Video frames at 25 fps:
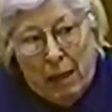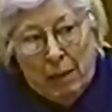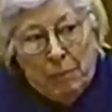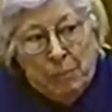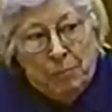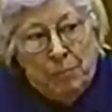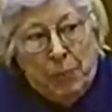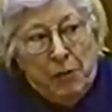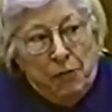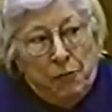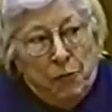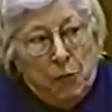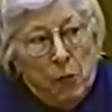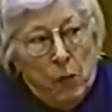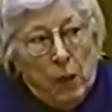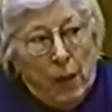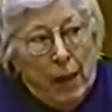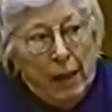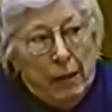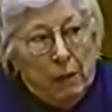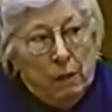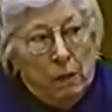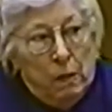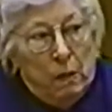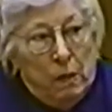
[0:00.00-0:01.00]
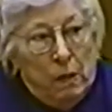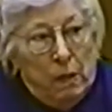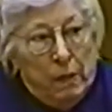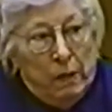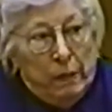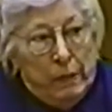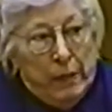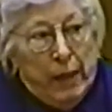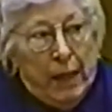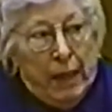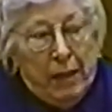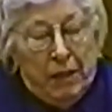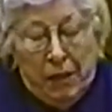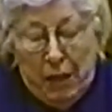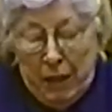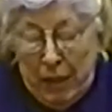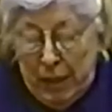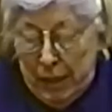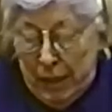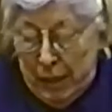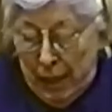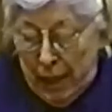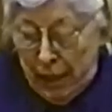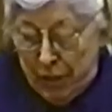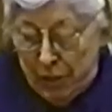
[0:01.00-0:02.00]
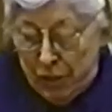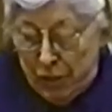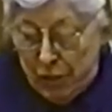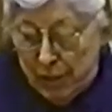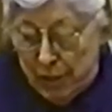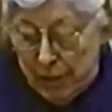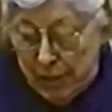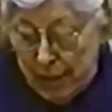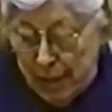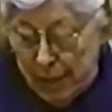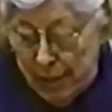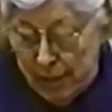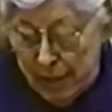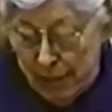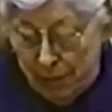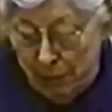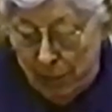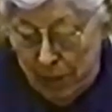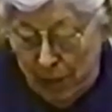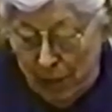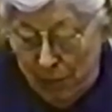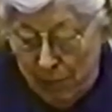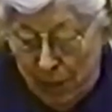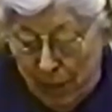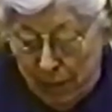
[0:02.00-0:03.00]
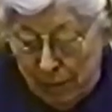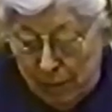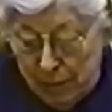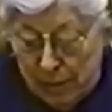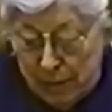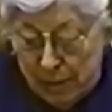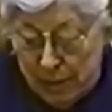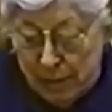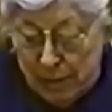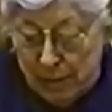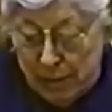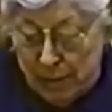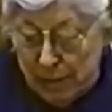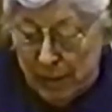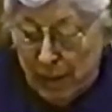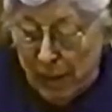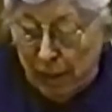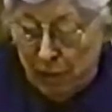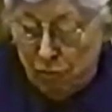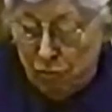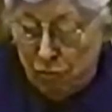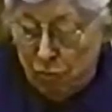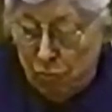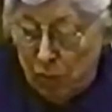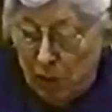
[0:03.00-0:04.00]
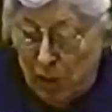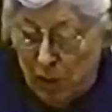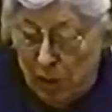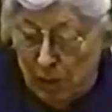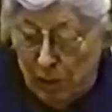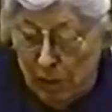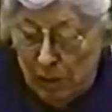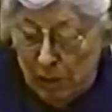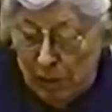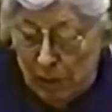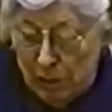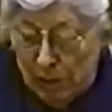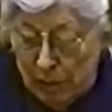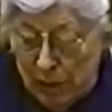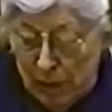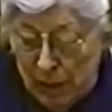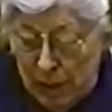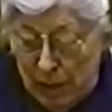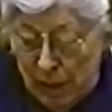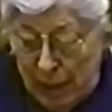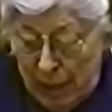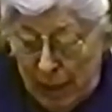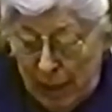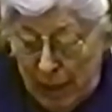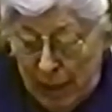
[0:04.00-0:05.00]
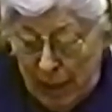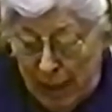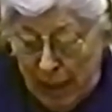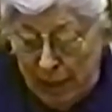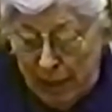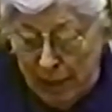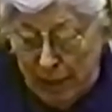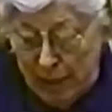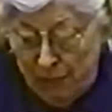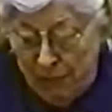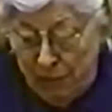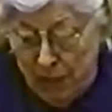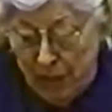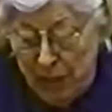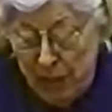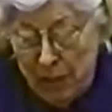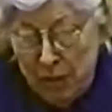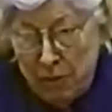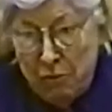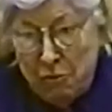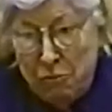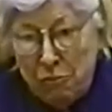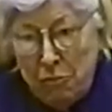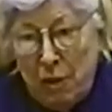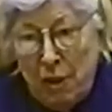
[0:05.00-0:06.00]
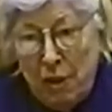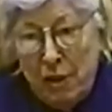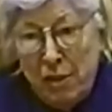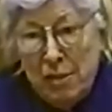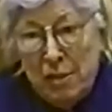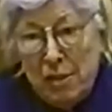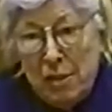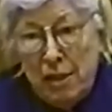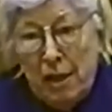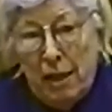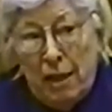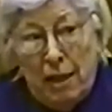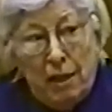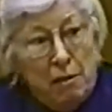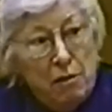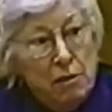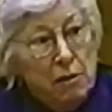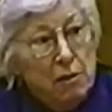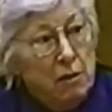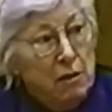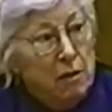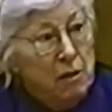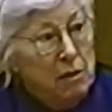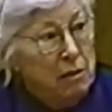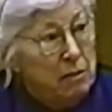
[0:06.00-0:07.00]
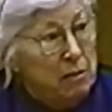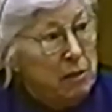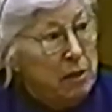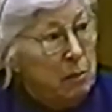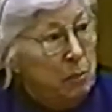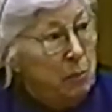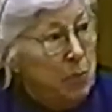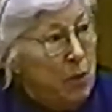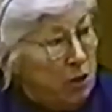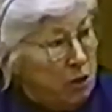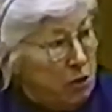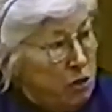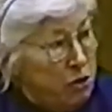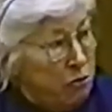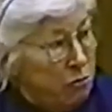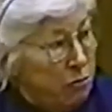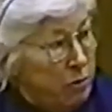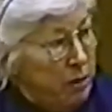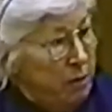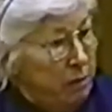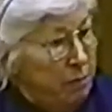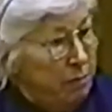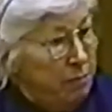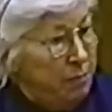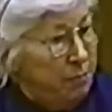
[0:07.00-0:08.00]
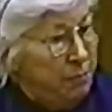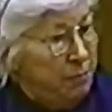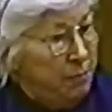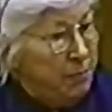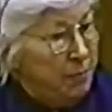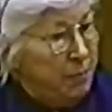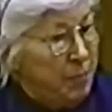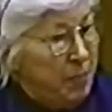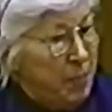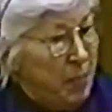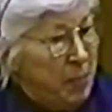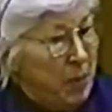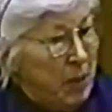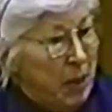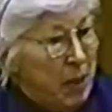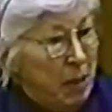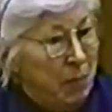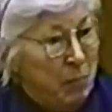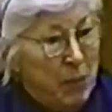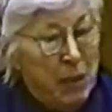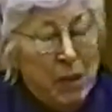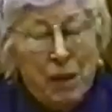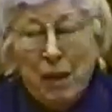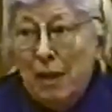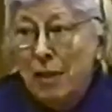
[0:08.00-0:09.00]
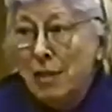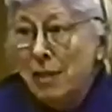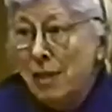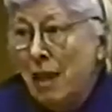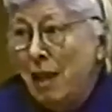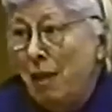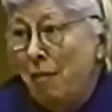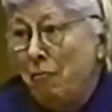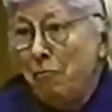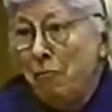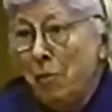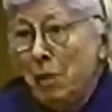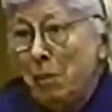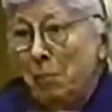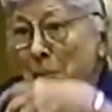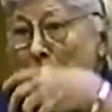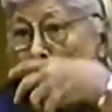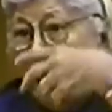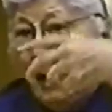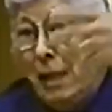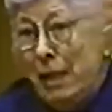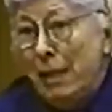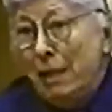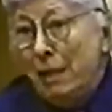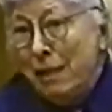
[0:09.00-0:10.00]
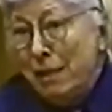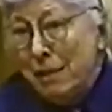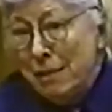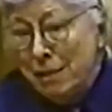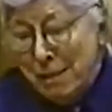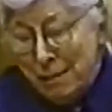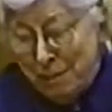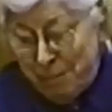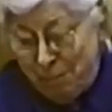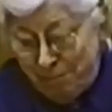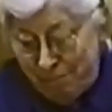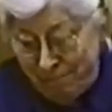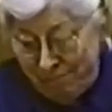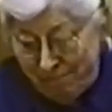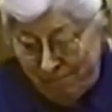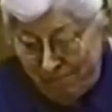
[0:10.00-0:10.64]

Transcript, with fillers: Now, before I go on, I think that I should say something about sexual activities, drugs, and alcohol debauchery, because everybody does.